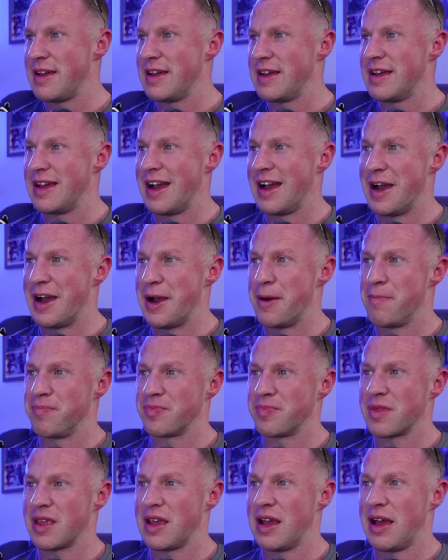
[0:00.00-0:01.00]
and
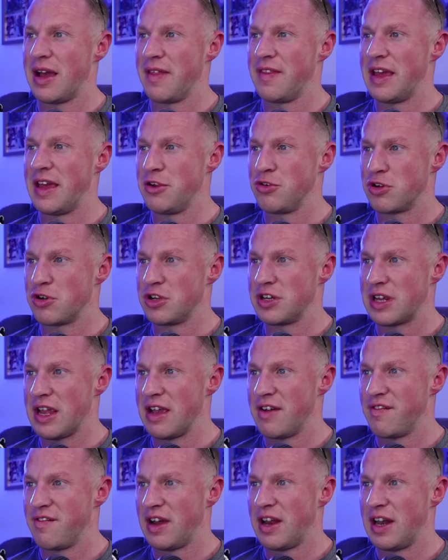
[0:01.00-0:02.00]
then you can give
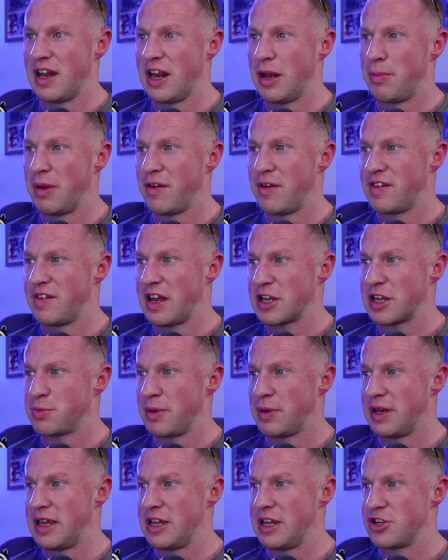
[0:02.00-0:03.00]
a little bit of an
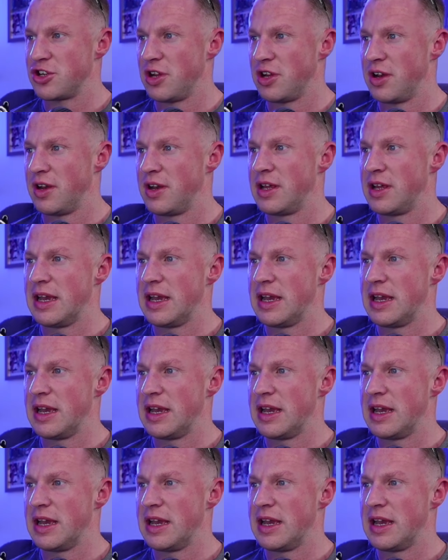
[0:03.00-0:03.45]
explanation